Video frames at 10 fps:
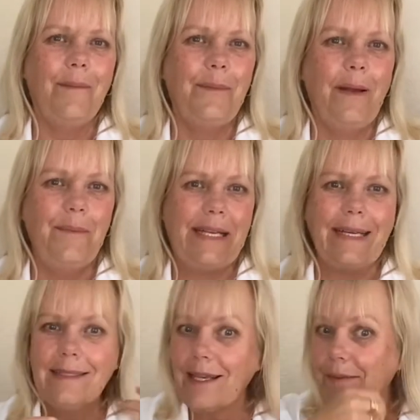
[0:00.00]

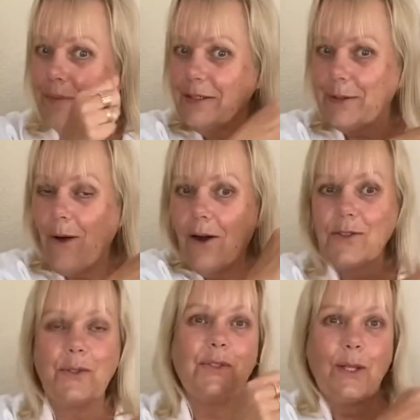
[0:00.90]
because I'm,
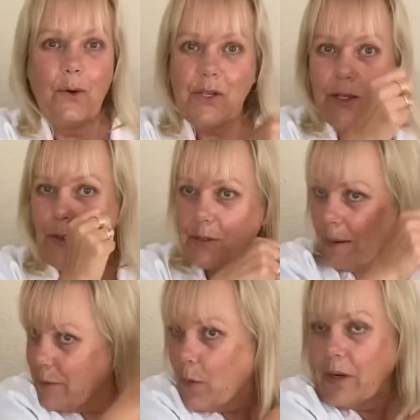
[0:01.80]
also slow to learn,
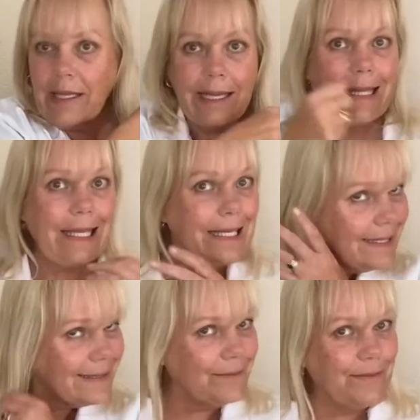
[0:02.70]
I'm going like
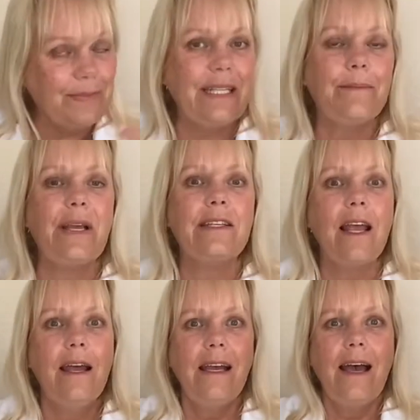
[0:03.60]
this and being impatient.
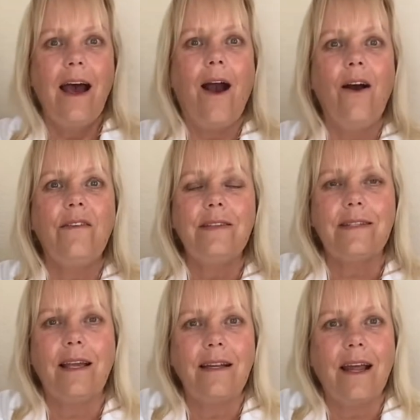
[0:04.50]
All of a
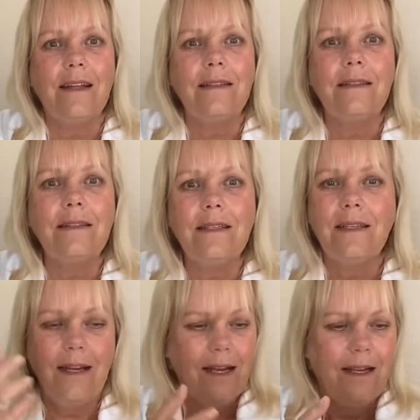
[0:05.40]
sudden I look,
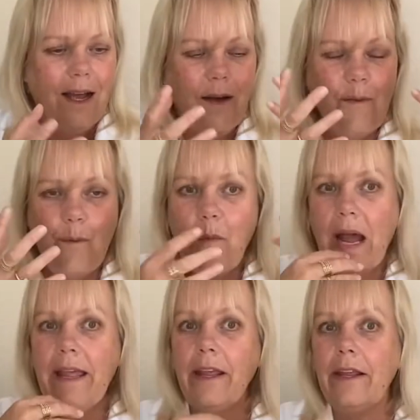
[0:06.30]

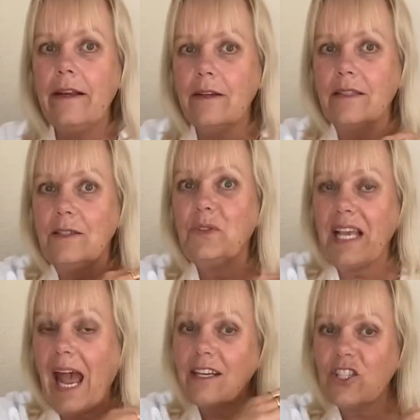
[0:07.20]
my hair, it was
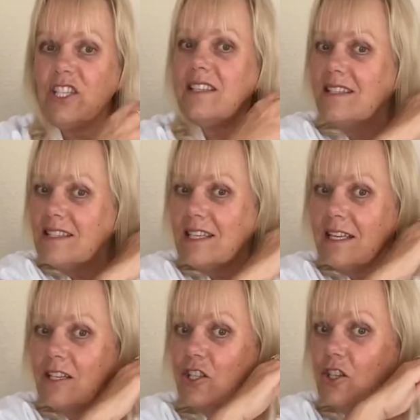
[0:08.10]
actually
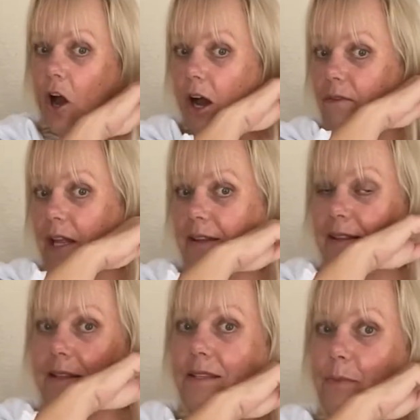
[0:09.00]
singed off. Like
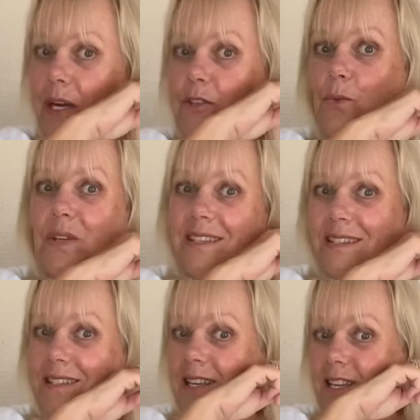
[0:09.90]
this much was
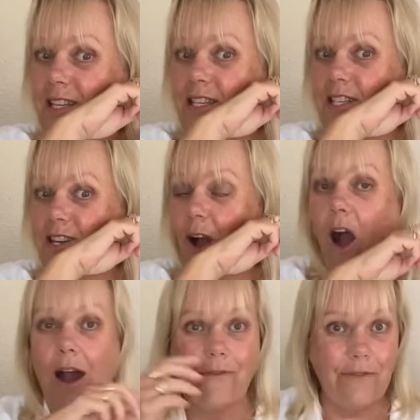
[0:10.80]
singed
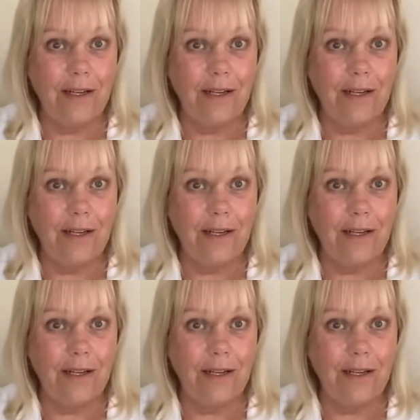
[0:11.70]
off